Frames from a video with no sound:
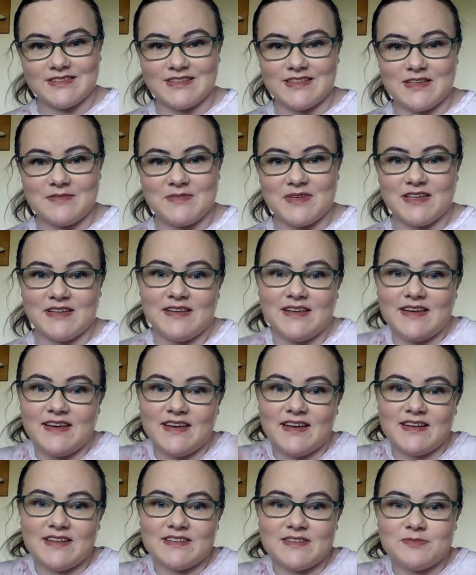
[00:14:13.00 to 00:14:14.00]
I'm like, yay,
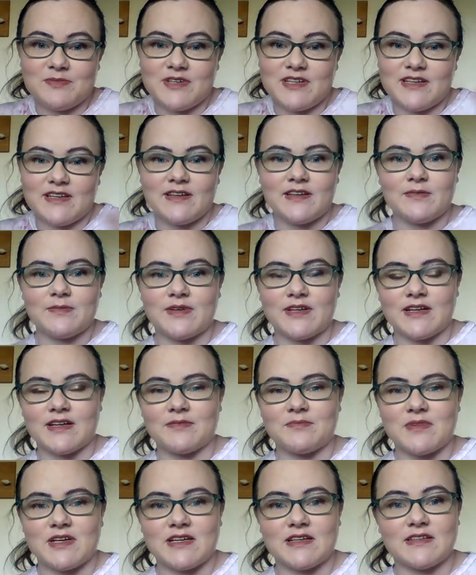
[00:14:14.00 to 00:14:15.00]
it's pretty, but I'm
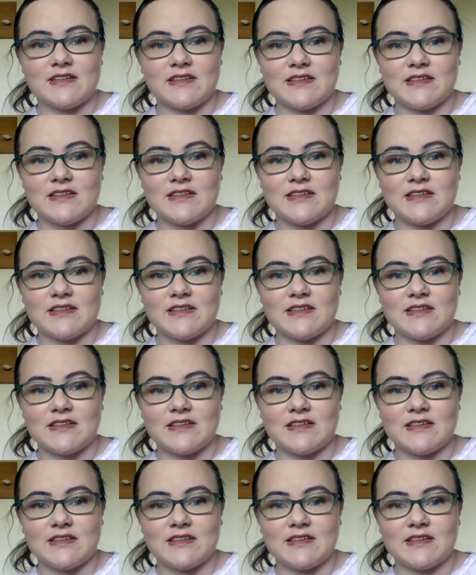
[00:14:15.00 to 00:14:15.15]
not